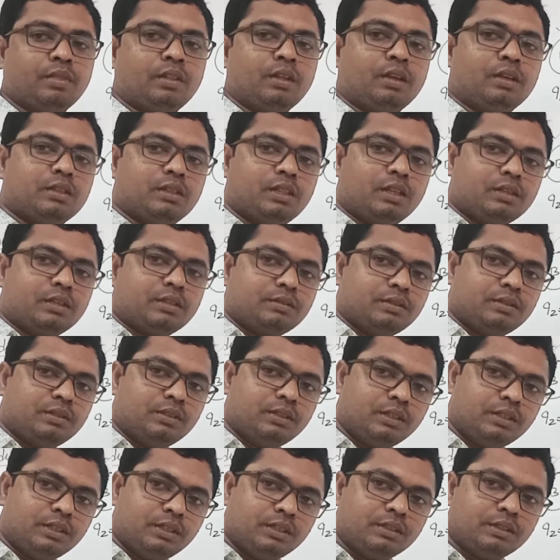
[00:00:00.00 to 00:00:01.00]
Thus,
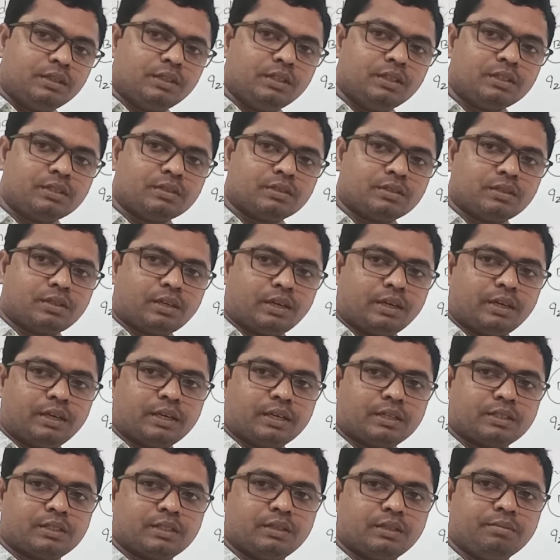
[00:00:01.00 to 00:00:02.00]
in this
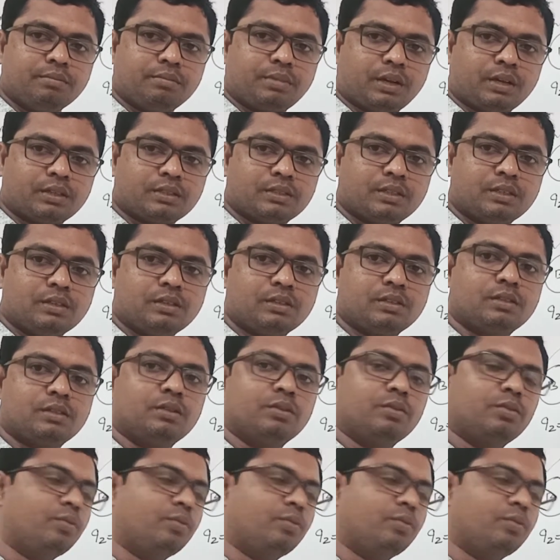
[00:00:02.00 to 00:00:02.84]
conduction process,